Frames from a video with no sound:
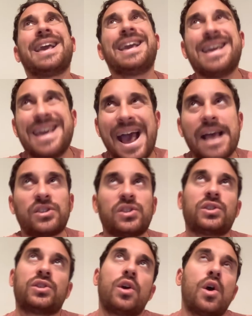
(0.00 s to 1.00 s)
My
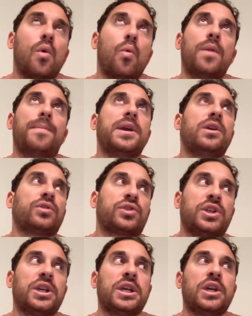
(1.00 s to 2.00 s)
guess would
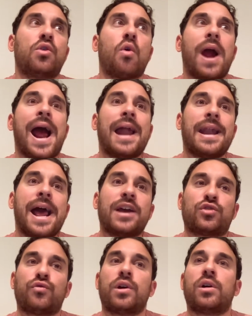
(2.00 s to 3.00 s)
be you'll see Igor
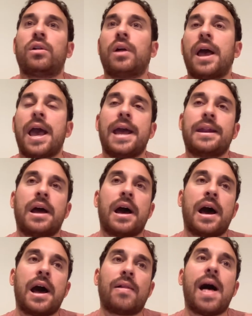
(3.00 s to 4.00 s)
at Nashville
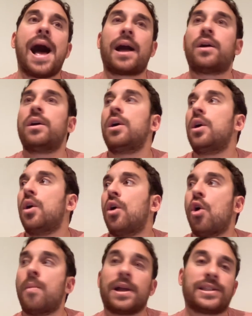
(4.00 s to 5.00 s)
and Halak
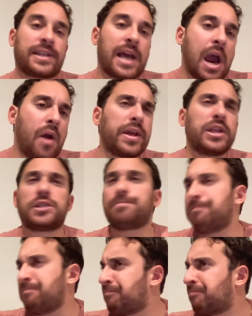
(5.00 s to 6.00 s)
home against the
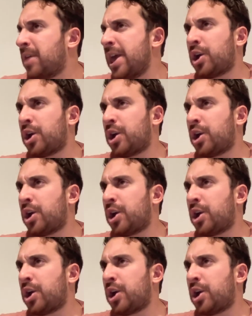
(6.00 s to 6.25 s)
Coyotes.